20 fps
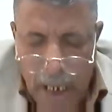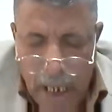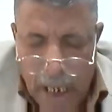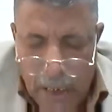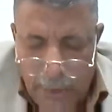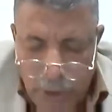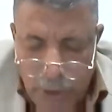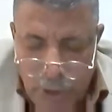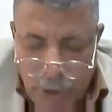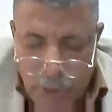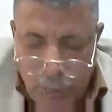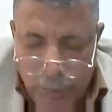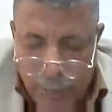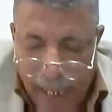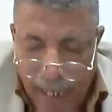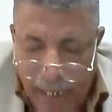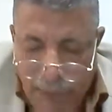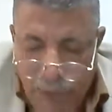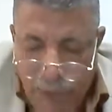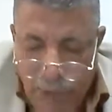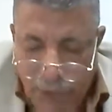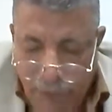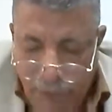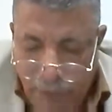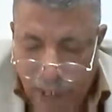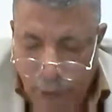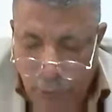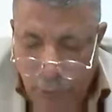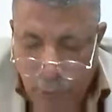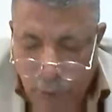and explains,
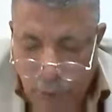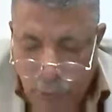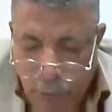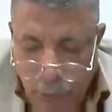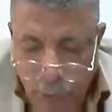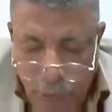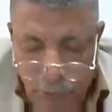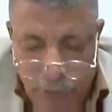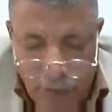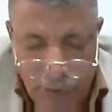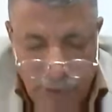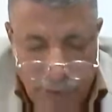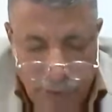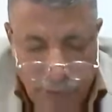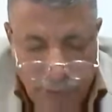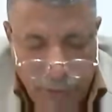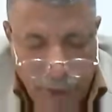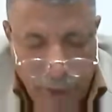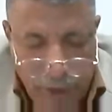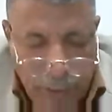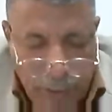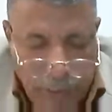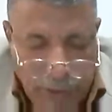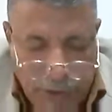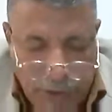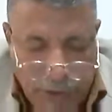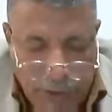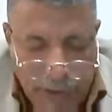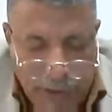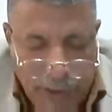evaluates, or justify a
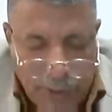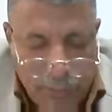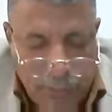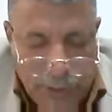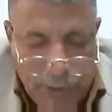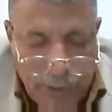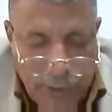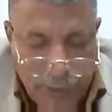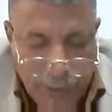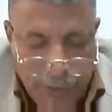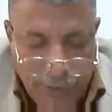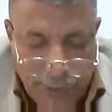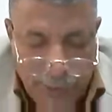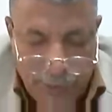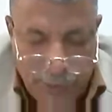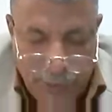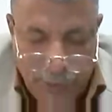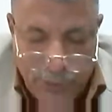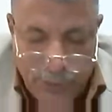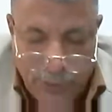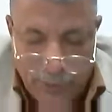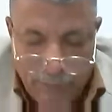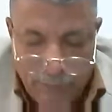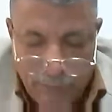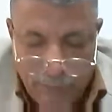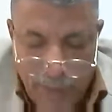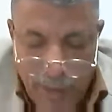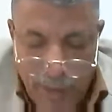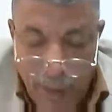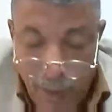particular piece of literature.
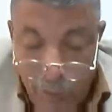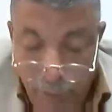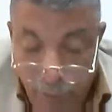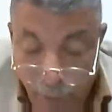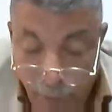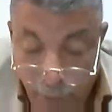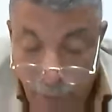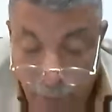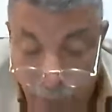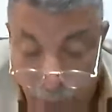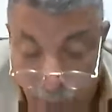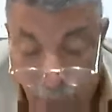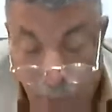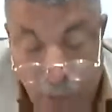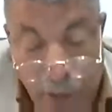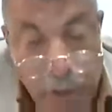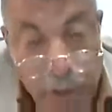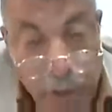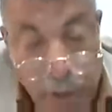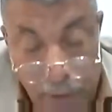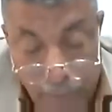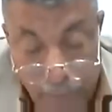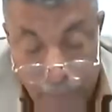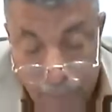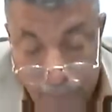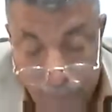A further distinction